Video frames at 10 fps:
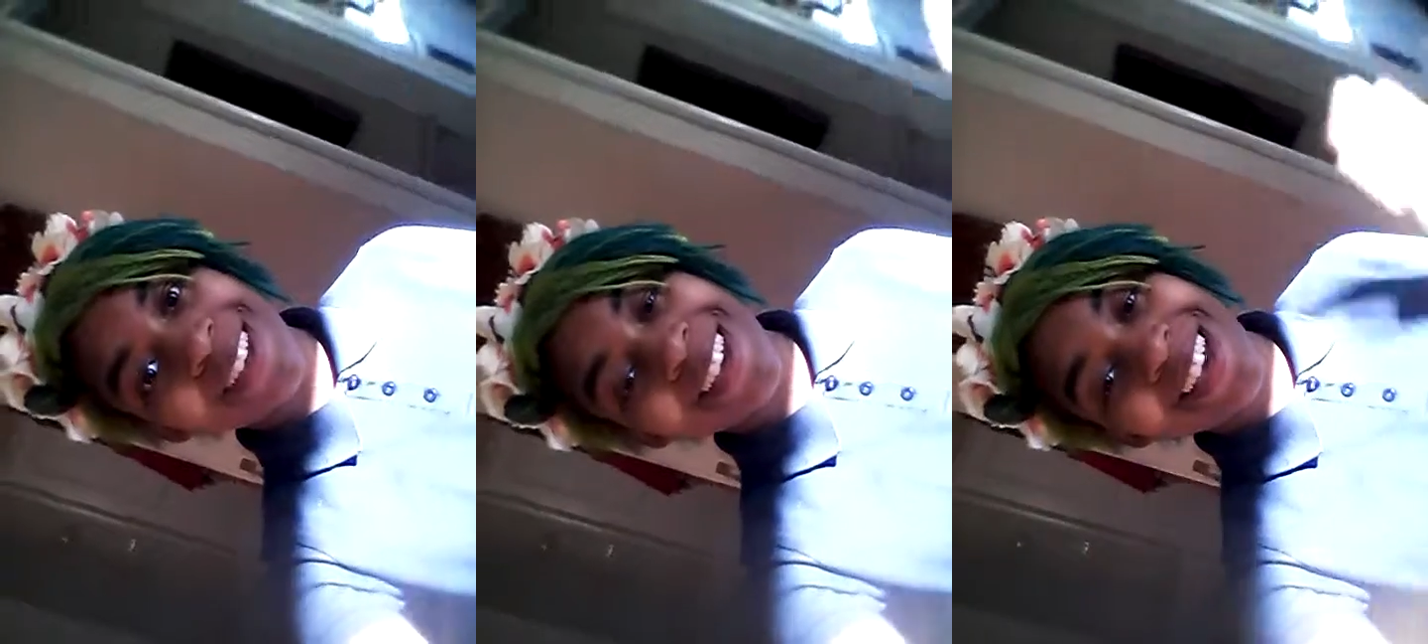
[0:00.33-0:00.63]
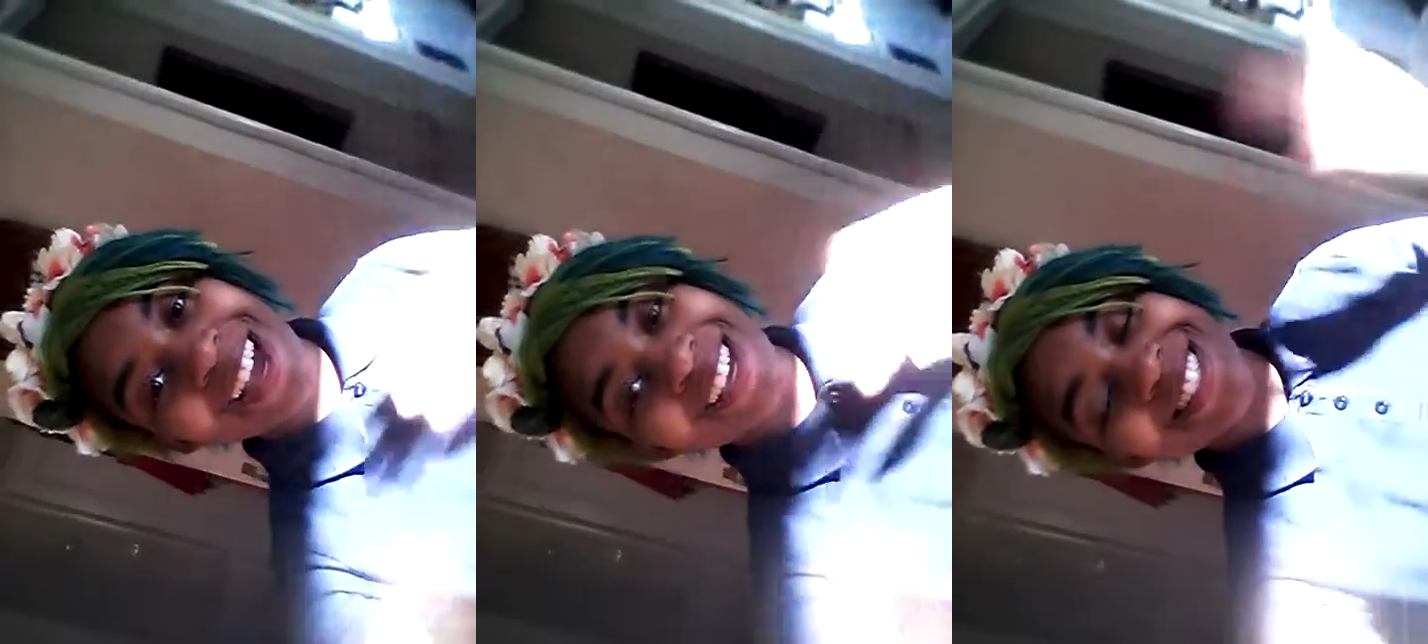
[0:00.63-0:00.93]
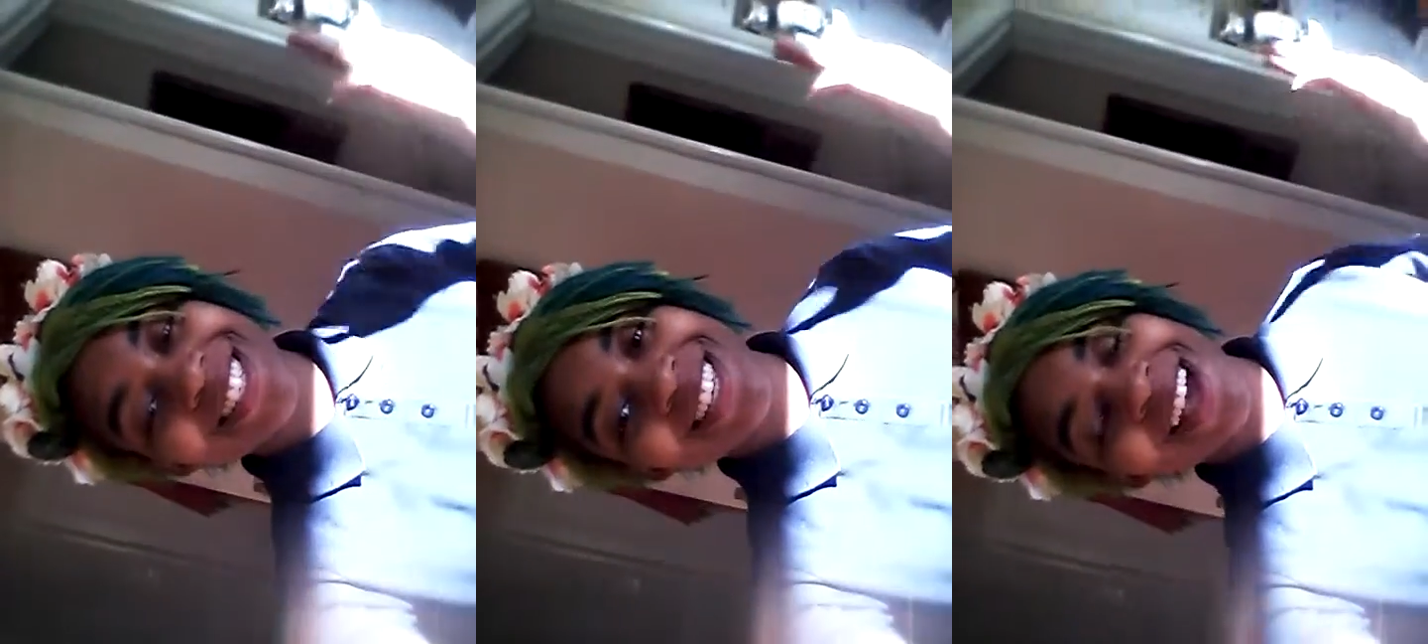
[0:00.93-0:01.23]
Hey guys,
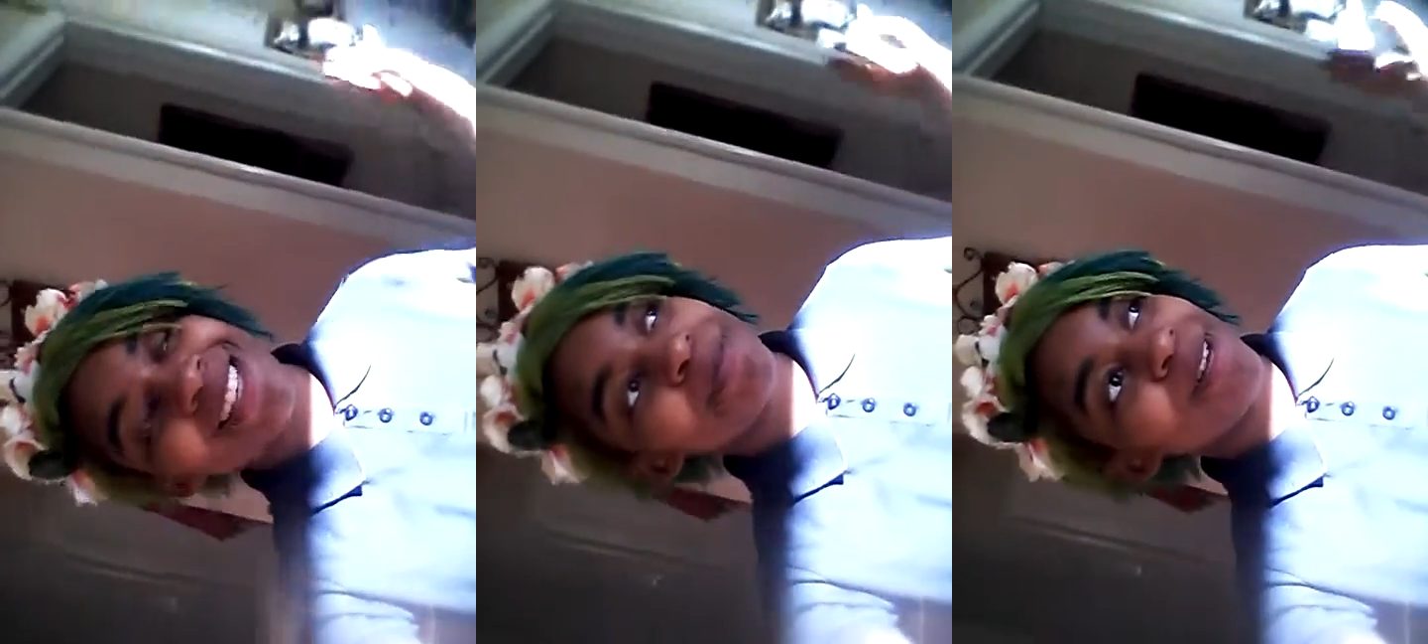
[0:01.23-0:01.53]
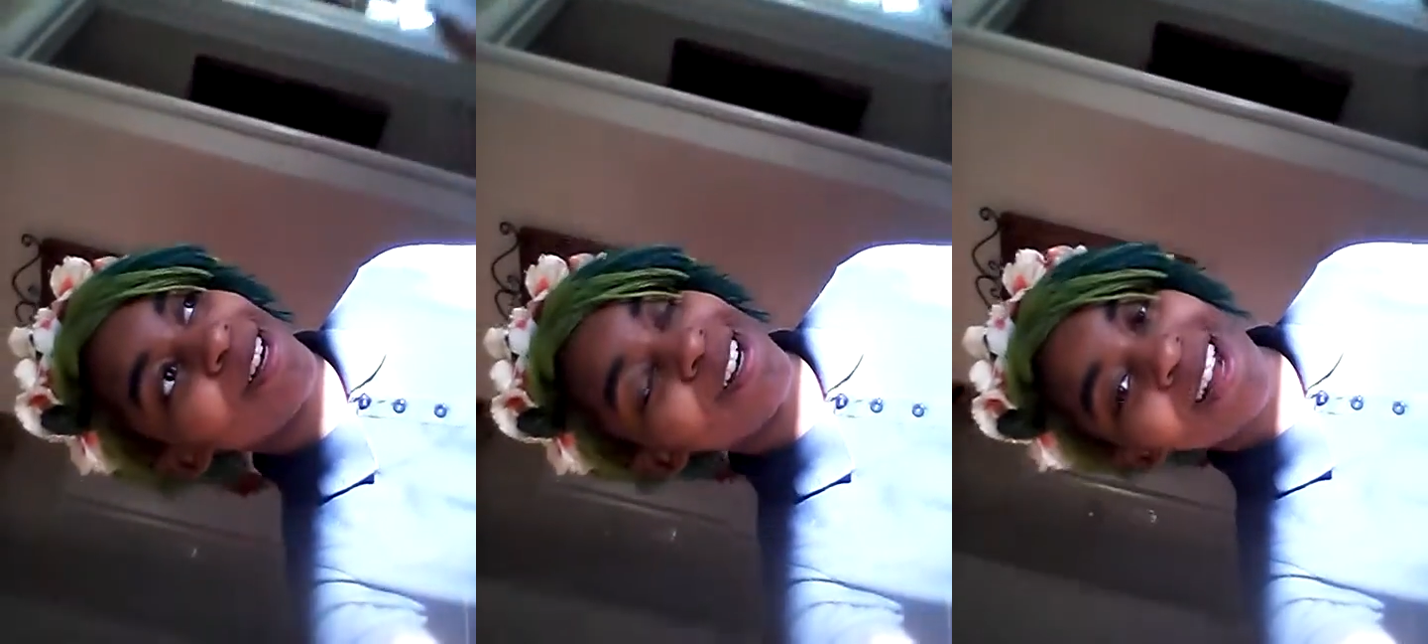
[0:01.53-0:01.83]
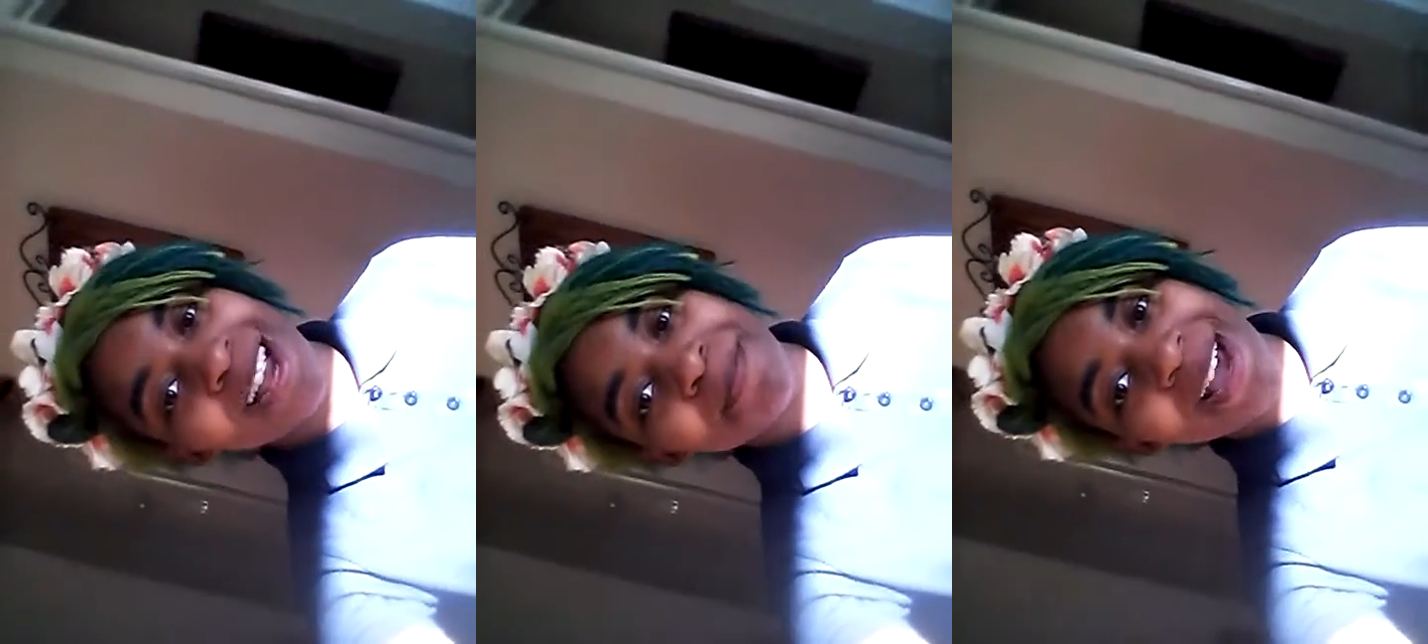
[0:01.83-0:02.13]
it's Casper.
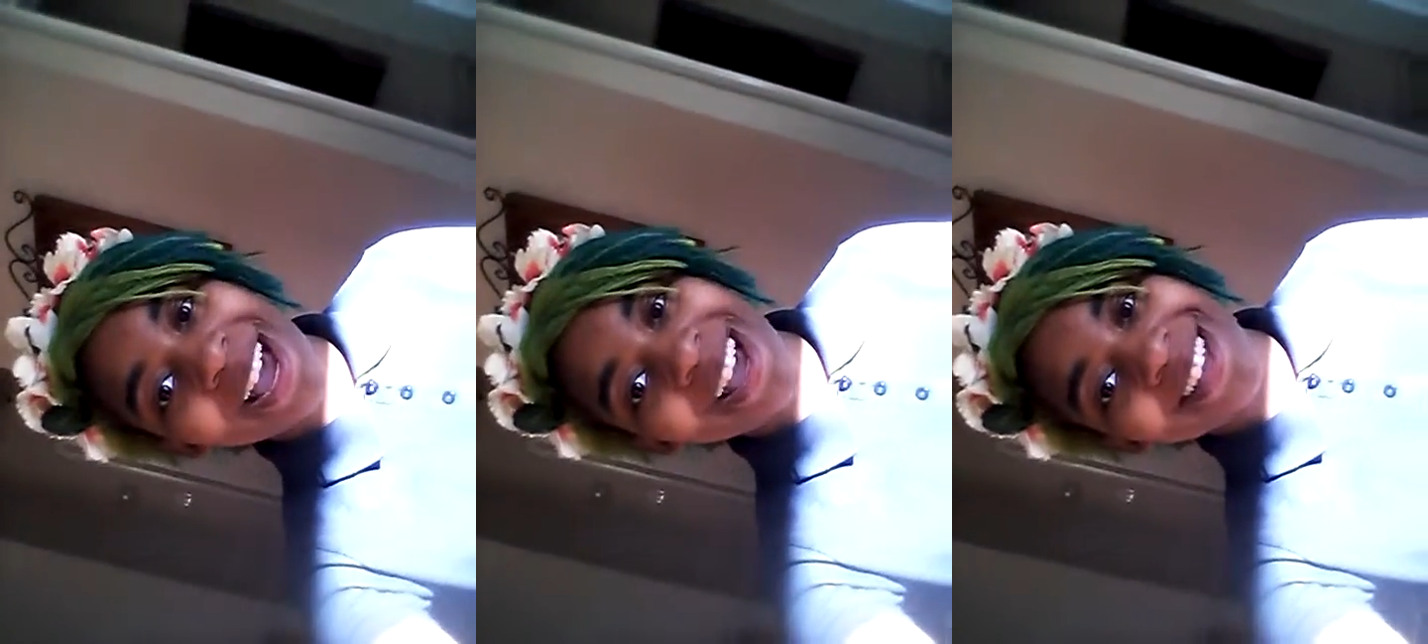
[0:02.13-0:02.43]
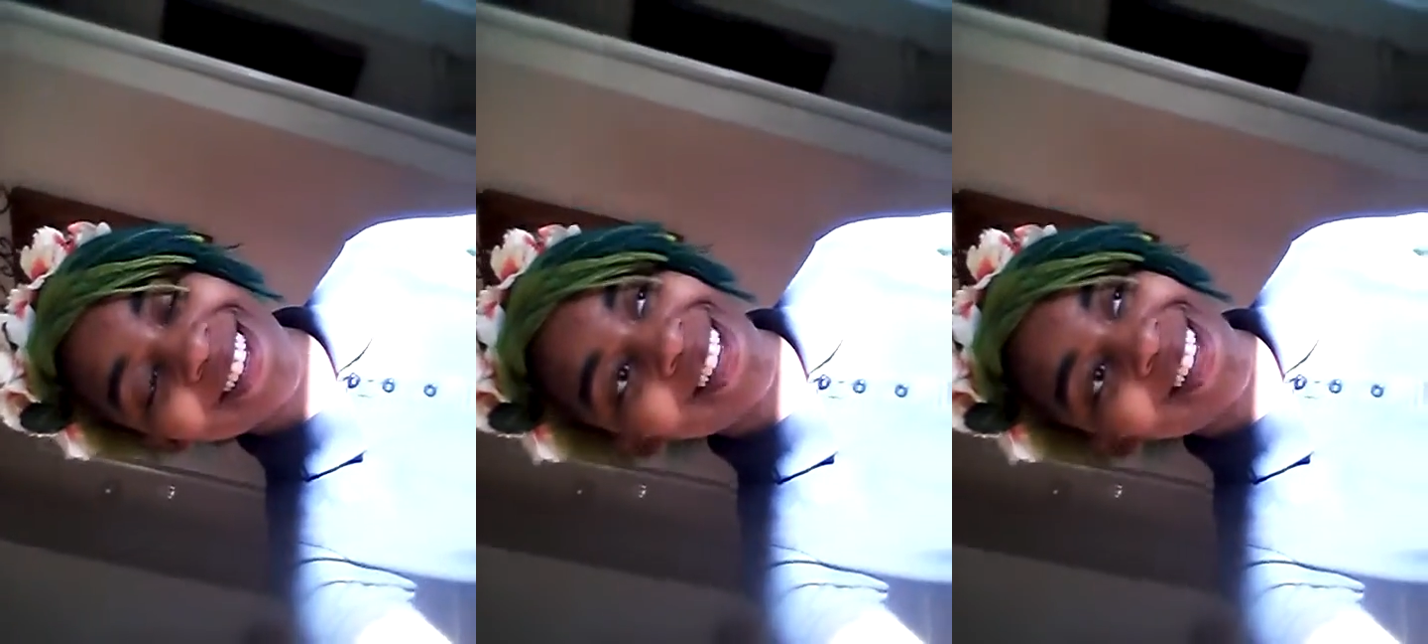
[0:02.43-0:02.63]
I'm back.